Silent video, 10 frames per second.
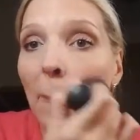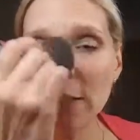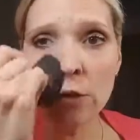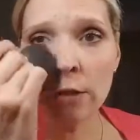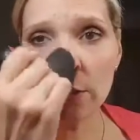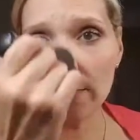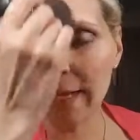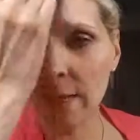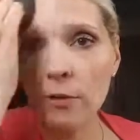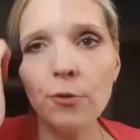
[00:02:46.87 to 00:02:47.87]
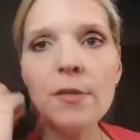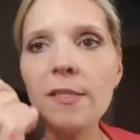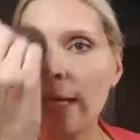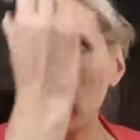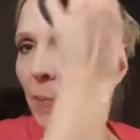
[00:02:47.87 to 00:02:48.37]
But you could use any loose
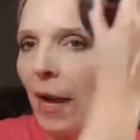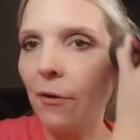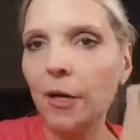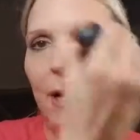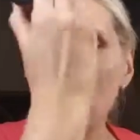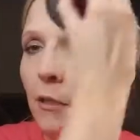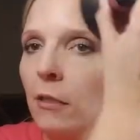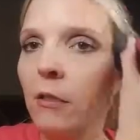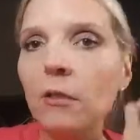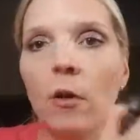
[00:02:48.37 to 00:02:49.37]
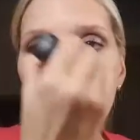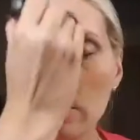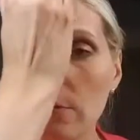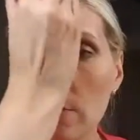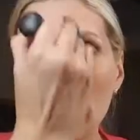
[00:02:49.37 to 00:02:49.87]
setting powder
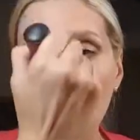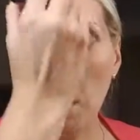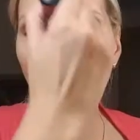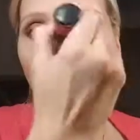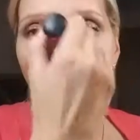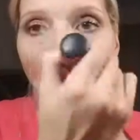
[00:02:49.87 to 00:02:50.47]
or loose mineral.